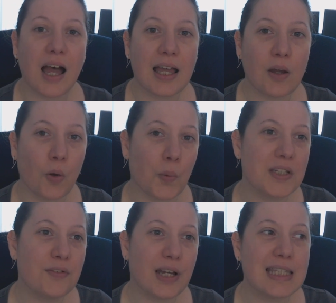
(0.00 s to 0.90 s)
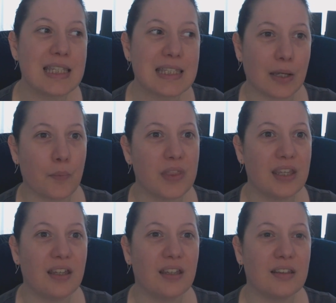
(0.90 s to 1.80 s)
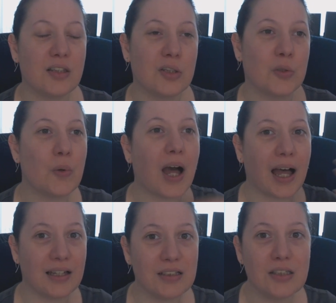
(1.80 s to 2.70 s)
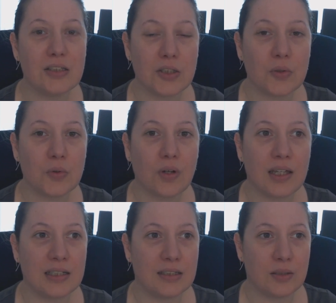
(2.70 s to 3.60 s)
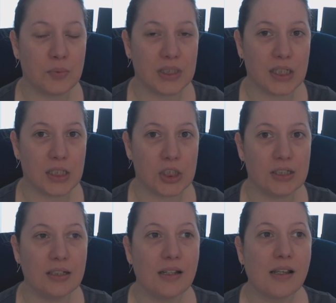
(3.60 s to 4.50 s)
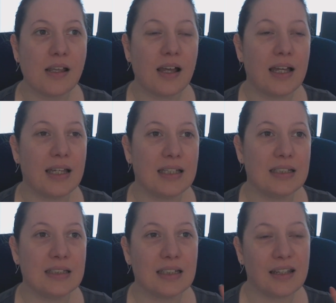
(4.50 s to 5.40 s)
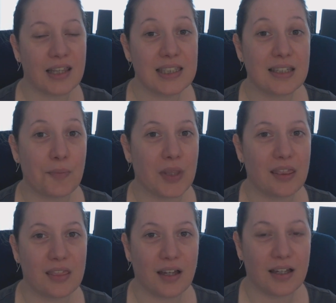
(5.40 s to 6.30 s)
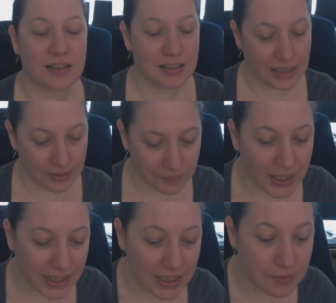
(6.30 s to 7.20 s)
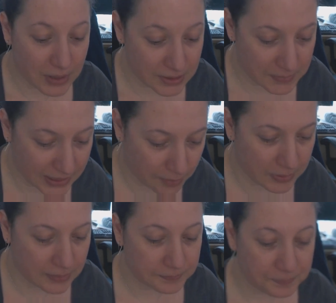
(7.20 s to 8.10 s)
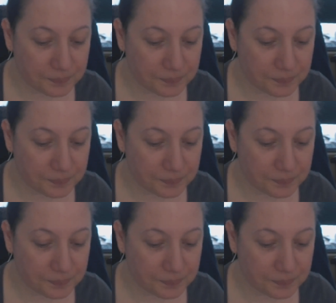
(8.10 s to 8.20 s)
I always find something to add to an interpretation, and that's something that, yeah, again, makes me happy.